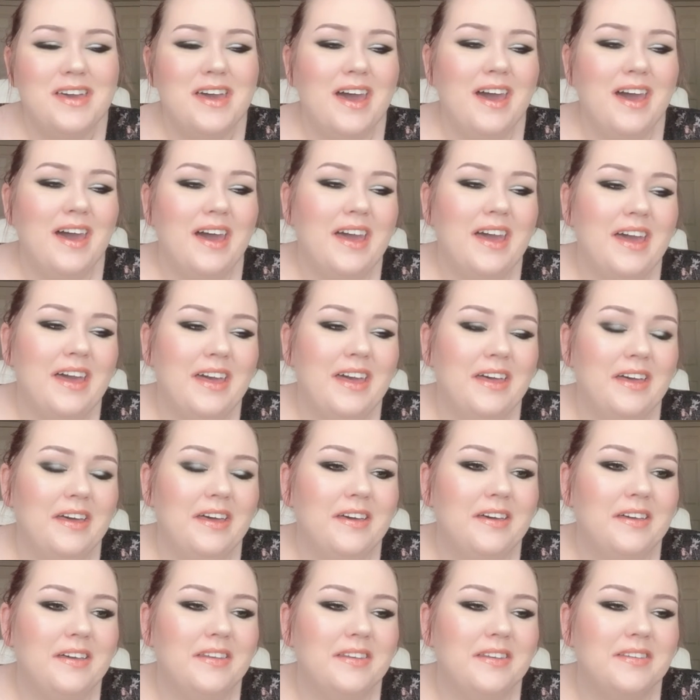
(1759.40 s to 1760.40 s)

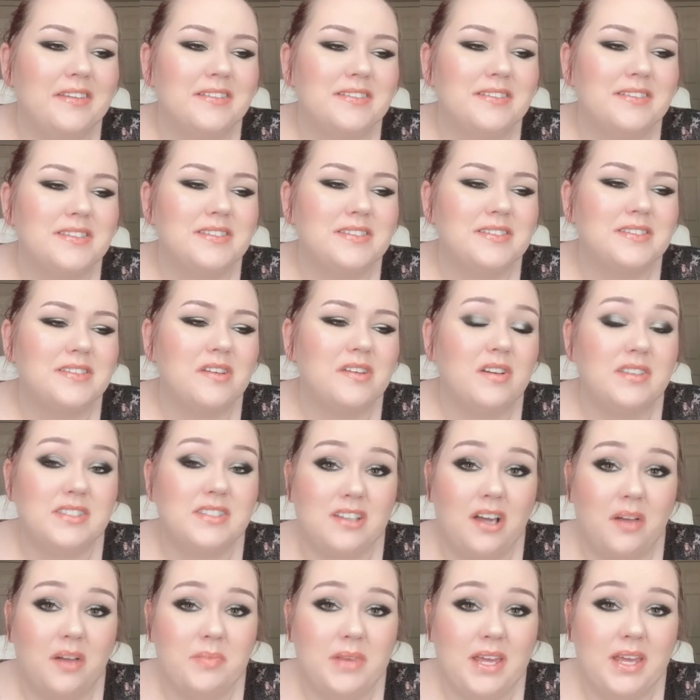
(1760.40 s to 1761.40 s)
And so I
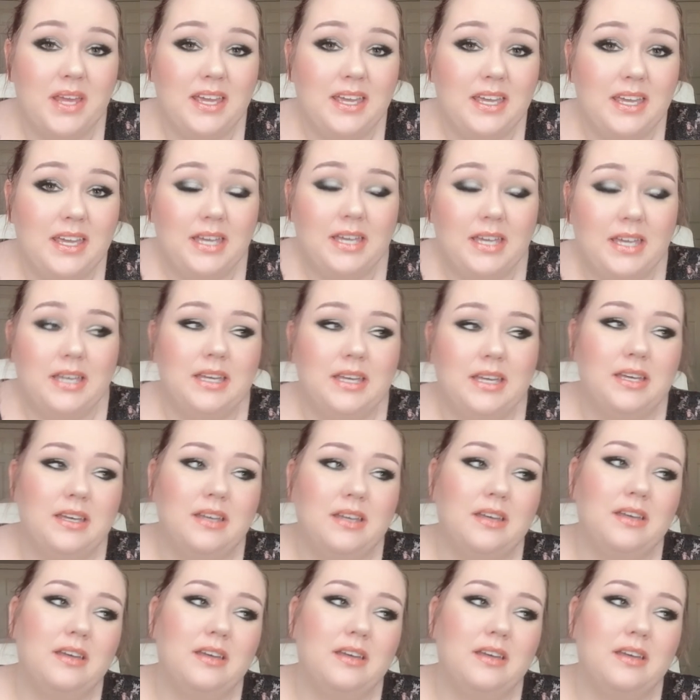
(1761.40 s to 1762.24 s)
stopped taking it,